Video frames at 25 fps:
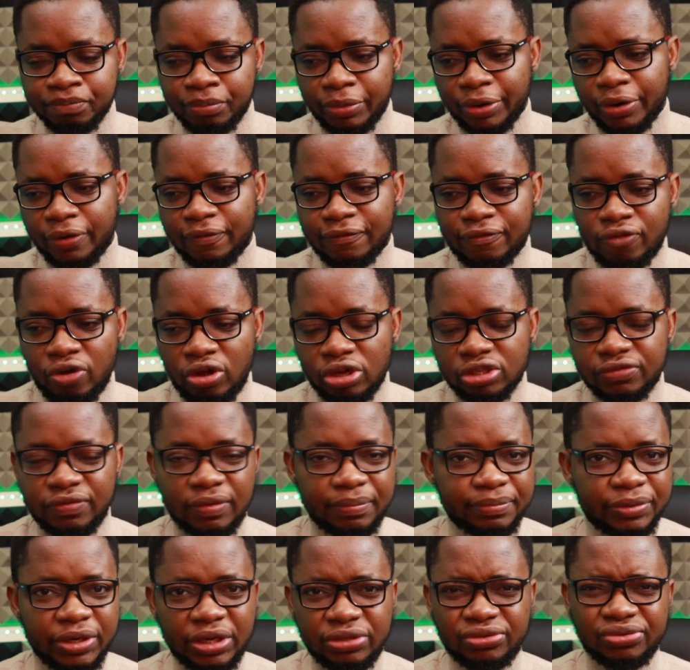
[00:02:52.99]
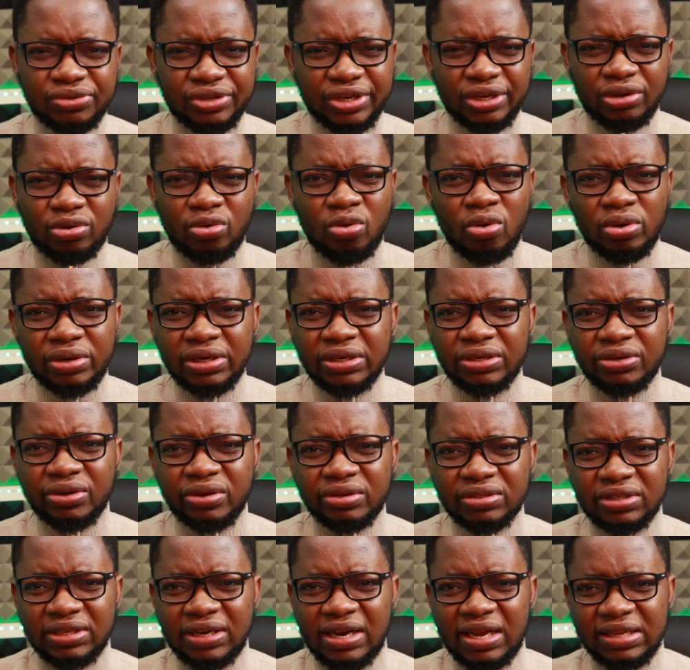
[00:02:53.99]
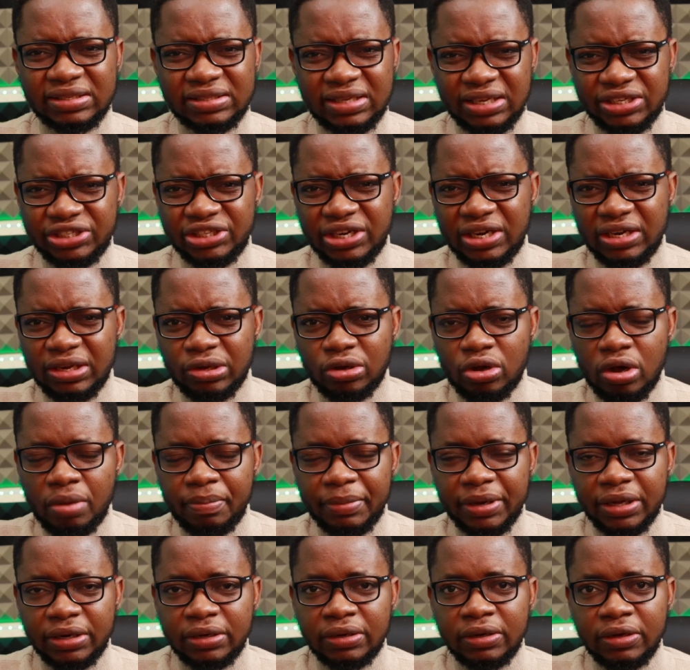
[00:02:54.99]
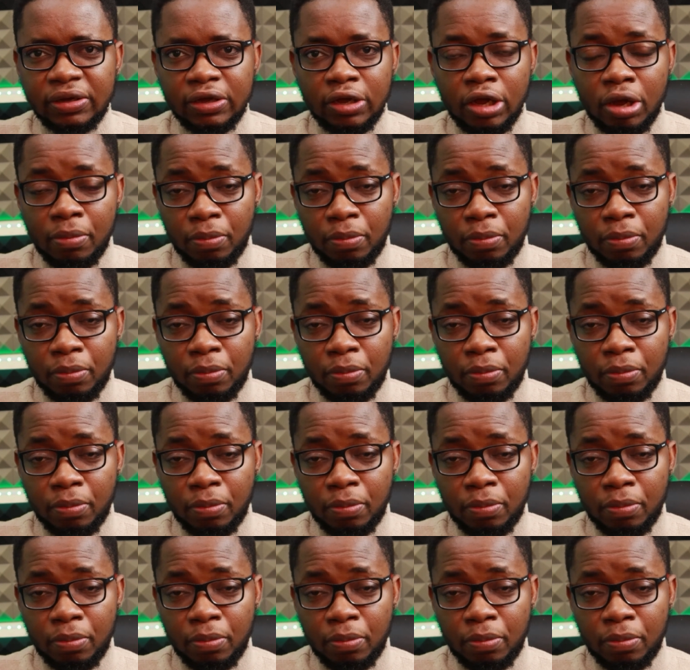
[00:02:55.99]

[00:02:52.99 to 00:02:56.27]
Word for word: But of course, from day to day, coding doesn't essentially come in,